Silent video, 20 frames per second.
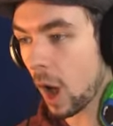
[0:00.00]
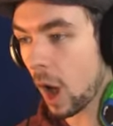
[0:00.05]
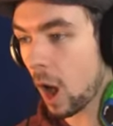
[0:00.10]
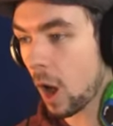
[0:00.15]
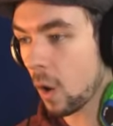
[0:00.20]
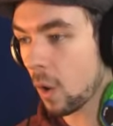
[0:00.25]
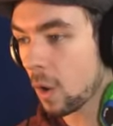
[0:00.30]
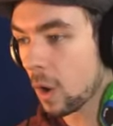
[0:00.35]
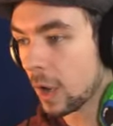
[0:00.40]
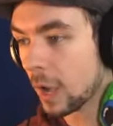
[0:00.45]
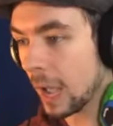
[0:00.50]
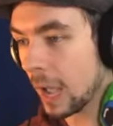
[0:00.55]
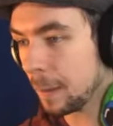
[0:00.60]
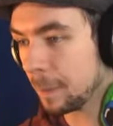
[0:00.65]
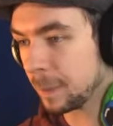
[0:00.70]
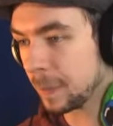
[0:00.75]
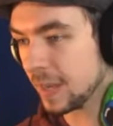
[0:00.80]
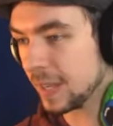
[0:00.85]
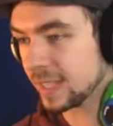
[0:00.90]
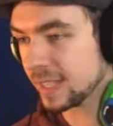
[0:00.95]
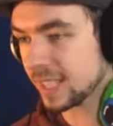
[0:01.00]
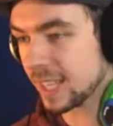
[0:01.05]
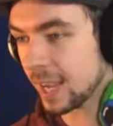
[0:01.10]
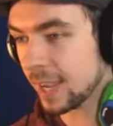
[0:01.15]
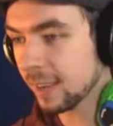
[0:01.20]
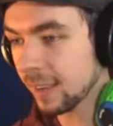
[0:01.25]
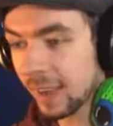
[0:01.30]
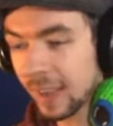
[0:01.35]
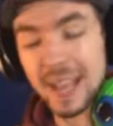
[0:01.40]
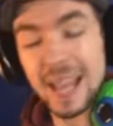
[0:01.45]
Oh, and please
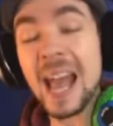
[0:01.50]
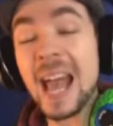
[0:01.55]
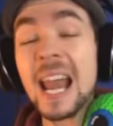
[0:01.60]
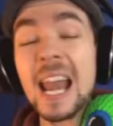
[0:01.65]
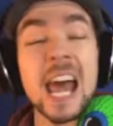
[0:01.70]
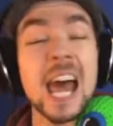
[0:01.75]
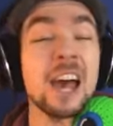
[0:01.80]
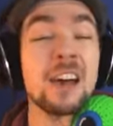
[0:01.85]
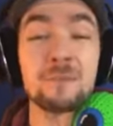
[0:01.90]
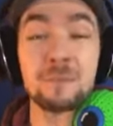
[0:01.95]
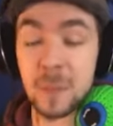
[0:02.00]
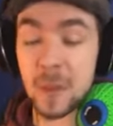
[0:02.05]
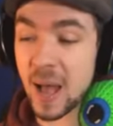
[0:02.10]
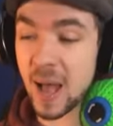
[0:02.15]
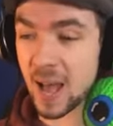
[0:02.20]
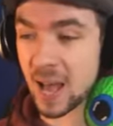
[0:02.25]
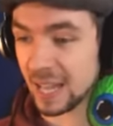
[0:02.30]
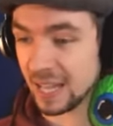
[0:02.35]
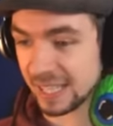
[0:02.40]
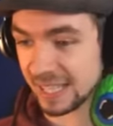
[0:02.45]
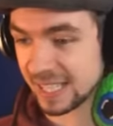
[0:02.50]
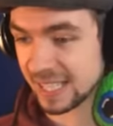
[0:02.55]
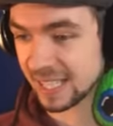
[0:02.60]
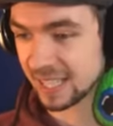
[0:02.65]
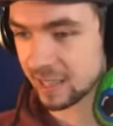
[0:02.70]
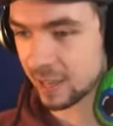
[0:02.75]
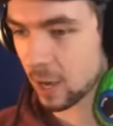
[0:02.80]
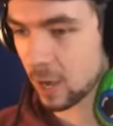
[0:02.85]
say, I love balls.